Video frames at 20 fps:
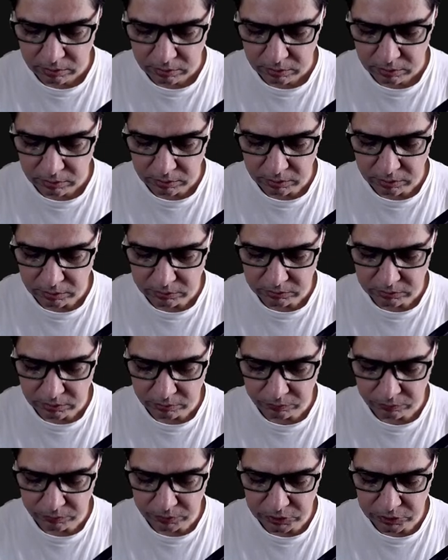is a
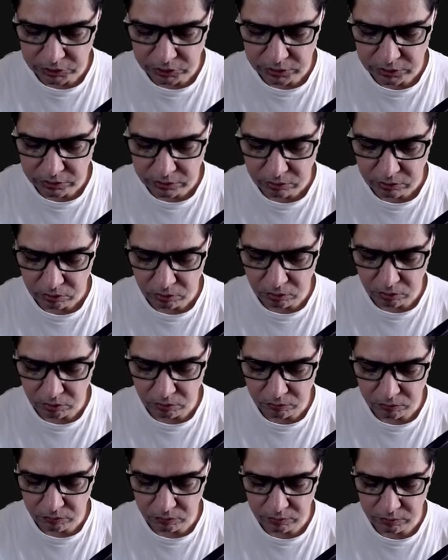feature of
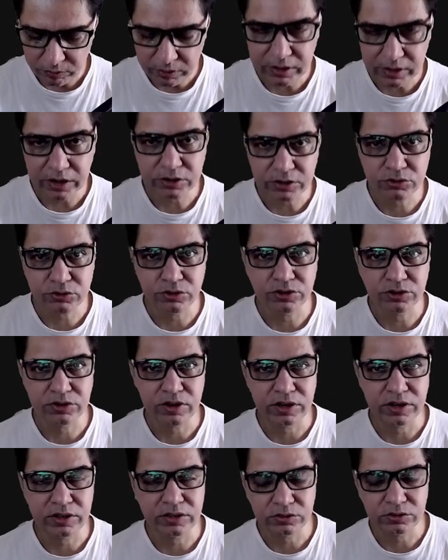gastroenteritis.